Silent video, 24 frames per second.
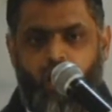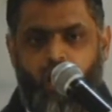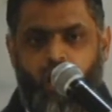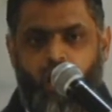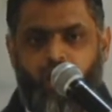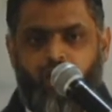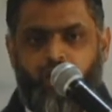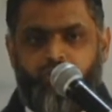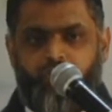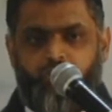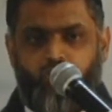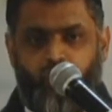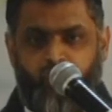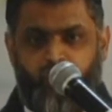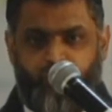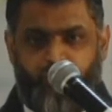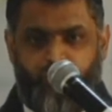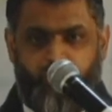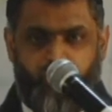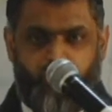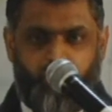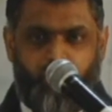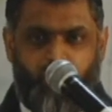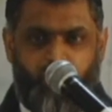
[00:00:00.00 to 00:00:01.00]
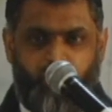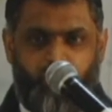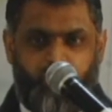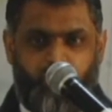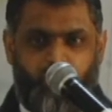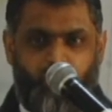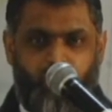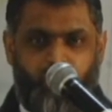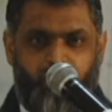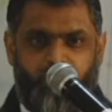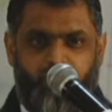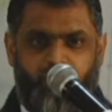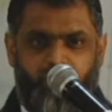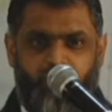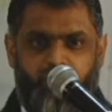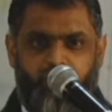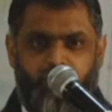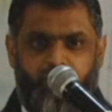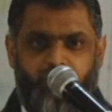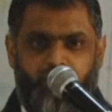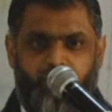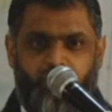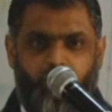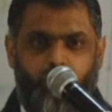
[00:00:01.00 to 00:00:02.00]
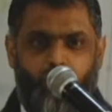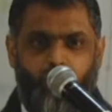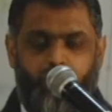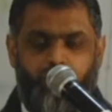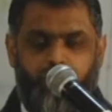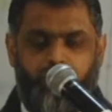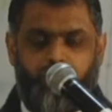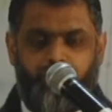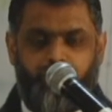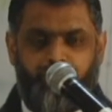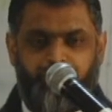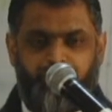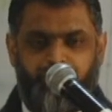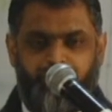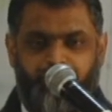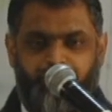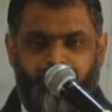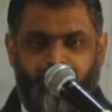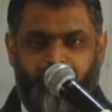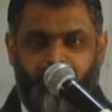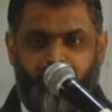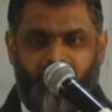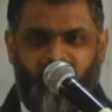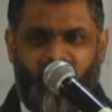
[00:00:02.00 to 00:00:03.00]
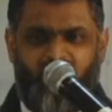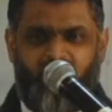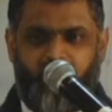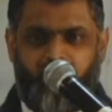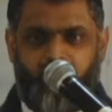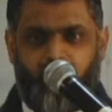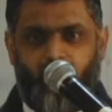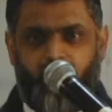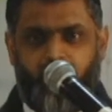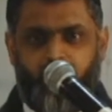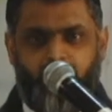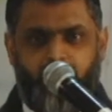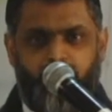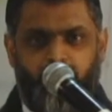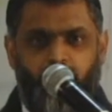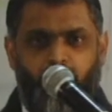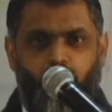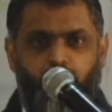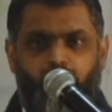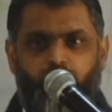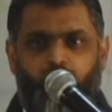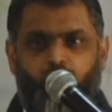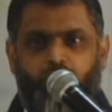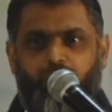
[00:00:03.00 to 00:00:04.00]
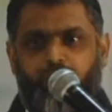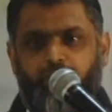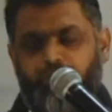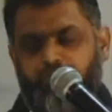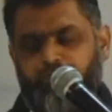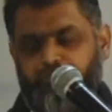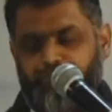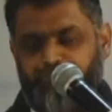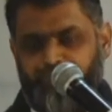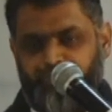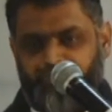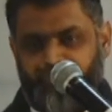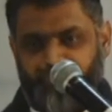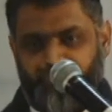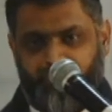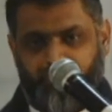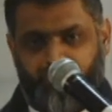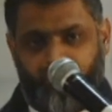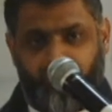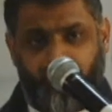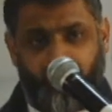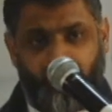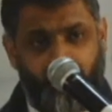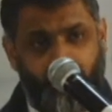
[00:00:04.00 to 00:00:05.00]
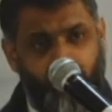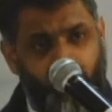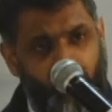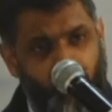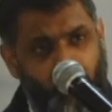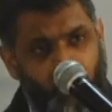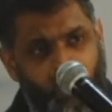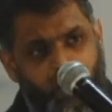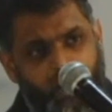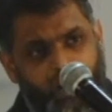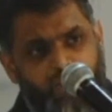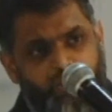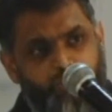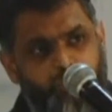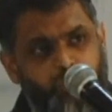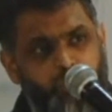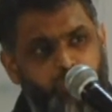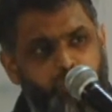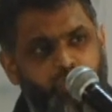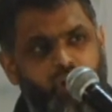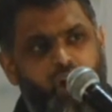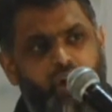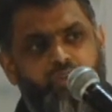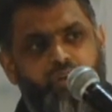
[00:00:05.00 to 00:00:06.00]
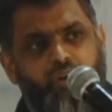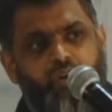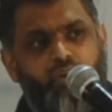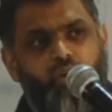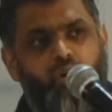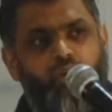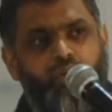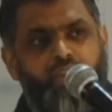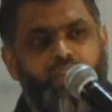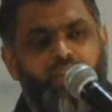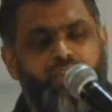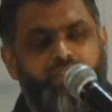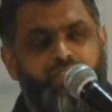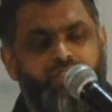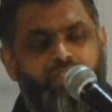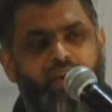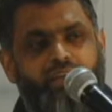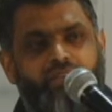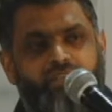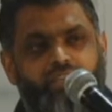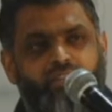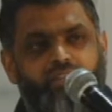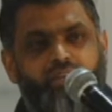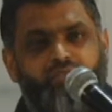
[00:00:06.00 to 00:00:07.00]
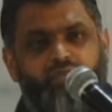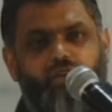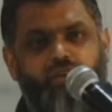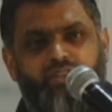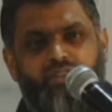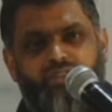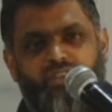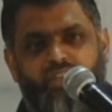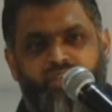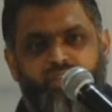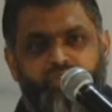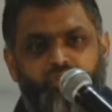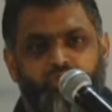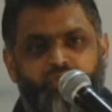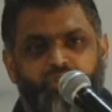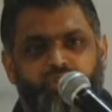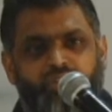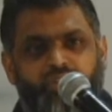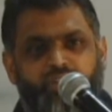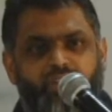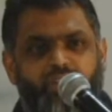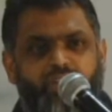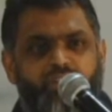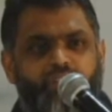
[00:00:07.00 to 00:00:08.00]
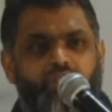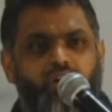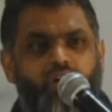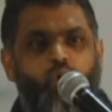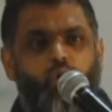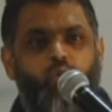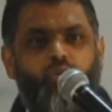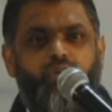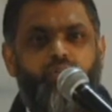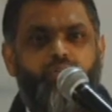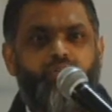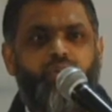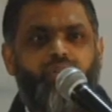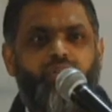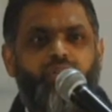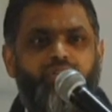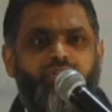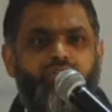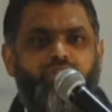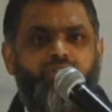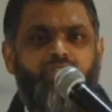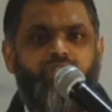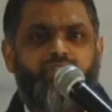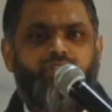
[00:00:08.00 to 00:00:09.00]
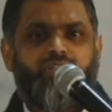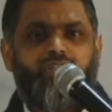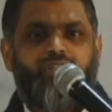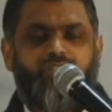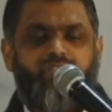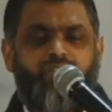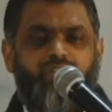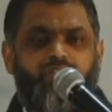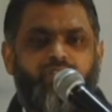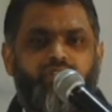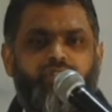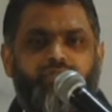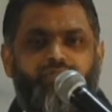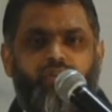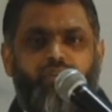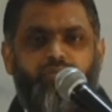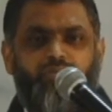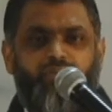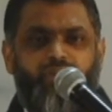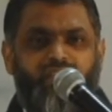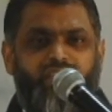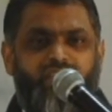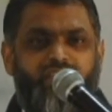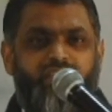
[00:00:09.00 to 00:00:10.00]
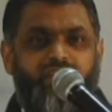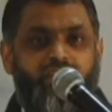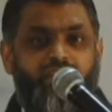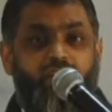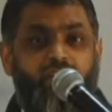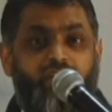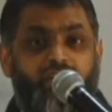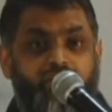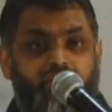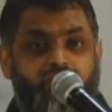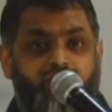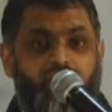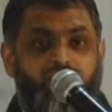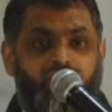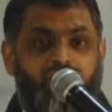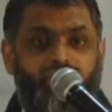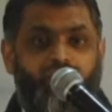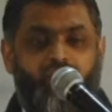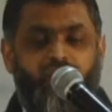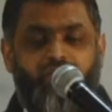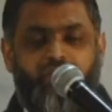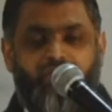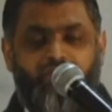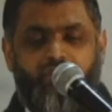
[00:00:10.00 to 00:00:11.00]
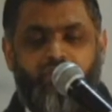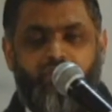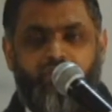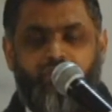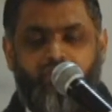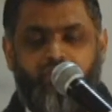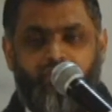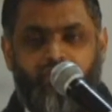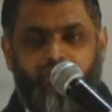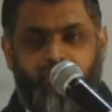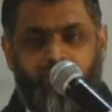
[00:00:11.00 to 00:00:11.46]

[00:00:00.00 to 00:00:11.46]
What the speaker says: And I saw him first when he was around 3 years old. He's still a small boy. And as we were driving along, he sat in the front seat. Usually his older brothers and sisters sit in the front, but he decided to take the front seat.